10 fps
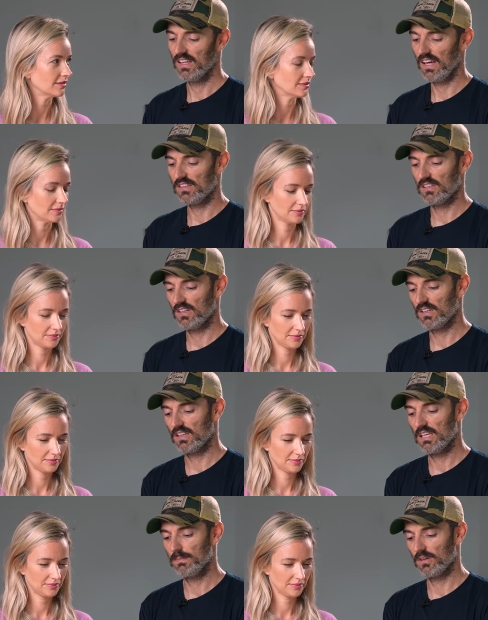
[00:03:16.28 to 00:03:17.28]
Speaker 1: Yeah, so you're going to
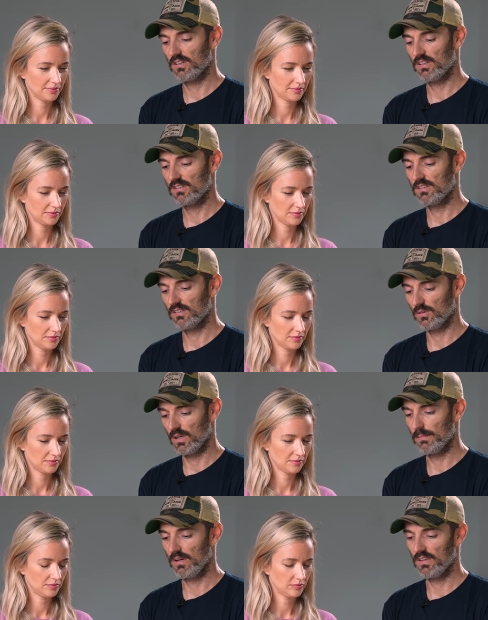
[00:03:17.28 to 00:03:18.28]
keep a good
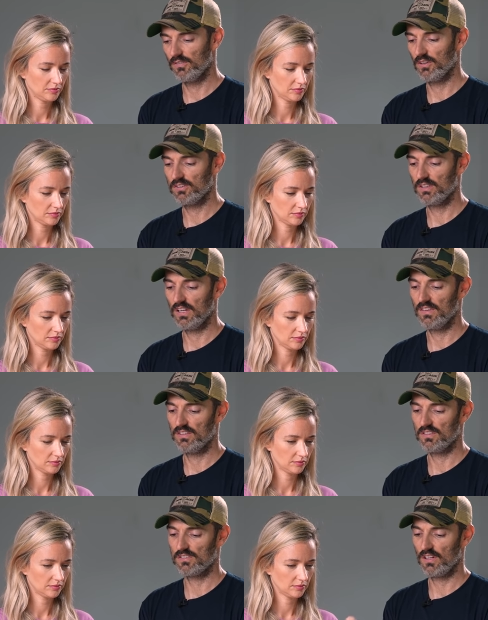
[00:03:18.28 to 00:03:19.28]
grip on the filter and
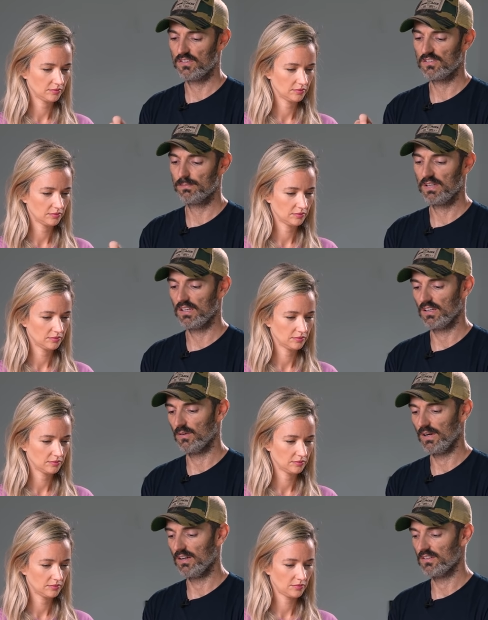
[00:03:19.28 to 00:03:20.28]
then just start spinning it
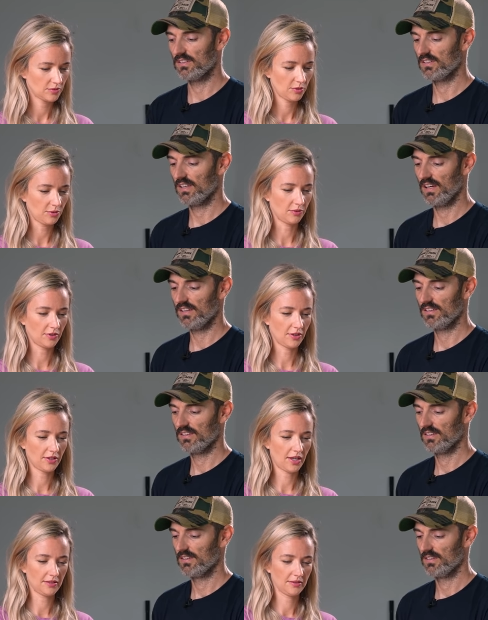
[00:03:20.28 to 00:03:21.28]
around.
Speaker 2: Ooh, okay.
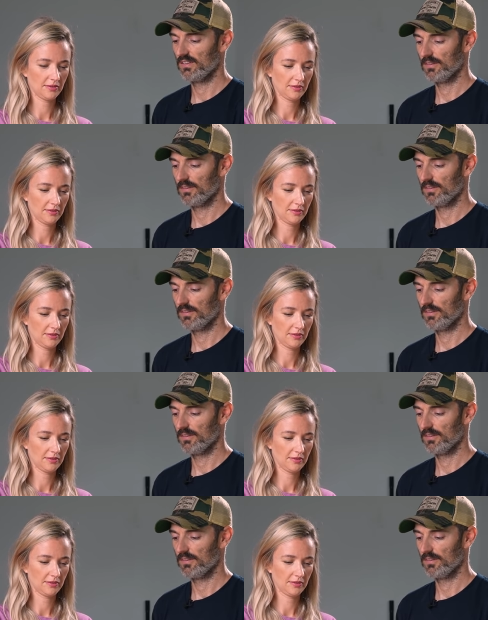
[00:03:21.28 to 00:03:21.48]
Okay.